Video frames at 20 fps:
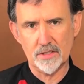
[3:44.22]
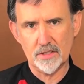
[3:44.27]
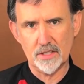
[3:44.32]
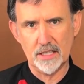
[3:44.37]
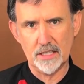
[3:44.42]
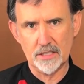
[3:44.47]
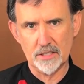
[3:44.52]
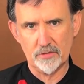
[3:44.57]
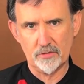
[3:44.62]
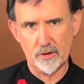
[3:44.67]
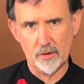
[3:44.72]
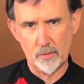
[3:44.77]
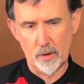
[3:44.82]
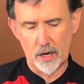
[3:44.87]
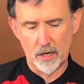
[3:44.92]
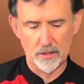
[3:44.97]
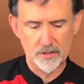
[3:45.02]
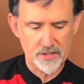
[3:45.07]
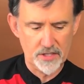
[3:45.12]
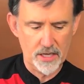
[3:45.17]
these things
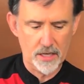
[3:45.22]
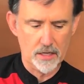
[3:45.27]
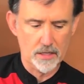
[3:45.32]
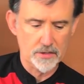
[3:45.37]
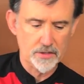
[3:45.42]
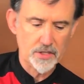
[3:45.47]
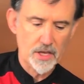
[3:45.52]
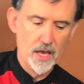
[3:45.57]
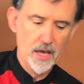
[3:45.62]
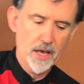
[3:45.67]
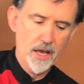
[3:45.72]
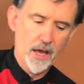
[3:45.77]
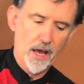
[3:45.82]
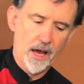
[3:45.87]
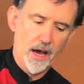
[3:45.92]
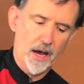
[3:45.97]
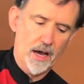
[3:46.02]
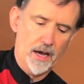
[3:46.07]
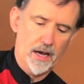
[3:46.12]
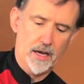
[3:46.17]
from our cells.
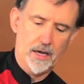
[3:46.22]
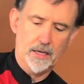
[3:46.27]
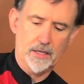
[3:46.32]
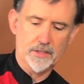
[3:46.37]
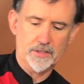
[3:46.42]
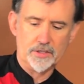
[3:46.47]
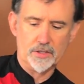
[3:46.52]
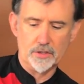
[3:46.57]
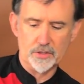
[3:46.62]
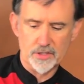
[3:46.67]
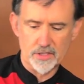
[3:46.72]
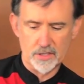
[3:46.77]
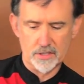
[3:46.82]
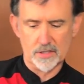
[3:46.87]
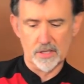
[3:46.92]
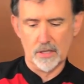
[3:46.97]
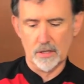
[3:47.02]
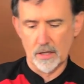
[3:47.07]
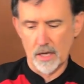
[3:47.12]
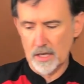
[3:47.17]
So
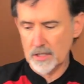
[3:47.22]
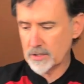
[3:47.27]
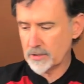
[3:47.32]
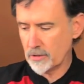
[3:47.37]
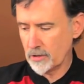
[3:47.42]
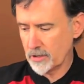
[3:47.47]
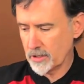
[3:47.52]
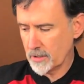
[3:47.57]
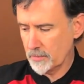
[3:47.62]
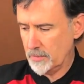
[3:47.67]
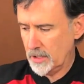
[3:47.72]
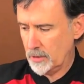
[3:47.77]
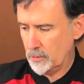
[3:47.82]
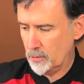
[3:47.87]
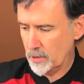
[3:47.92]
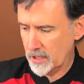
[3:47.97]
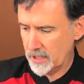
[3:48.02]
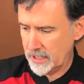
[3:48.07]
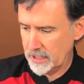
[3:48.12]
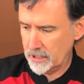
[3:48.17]
cilantro can
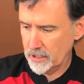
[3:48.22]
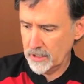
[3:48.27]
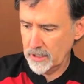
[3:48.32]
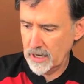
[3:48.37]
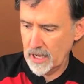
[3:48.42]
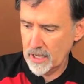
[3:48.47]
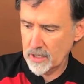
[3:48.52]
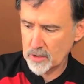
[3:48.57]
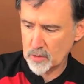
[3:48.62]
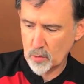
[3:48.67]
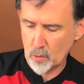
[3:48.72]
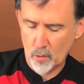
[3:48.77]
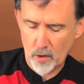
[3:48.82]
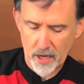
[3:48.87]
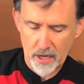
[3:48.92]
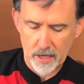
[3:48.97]
be really good as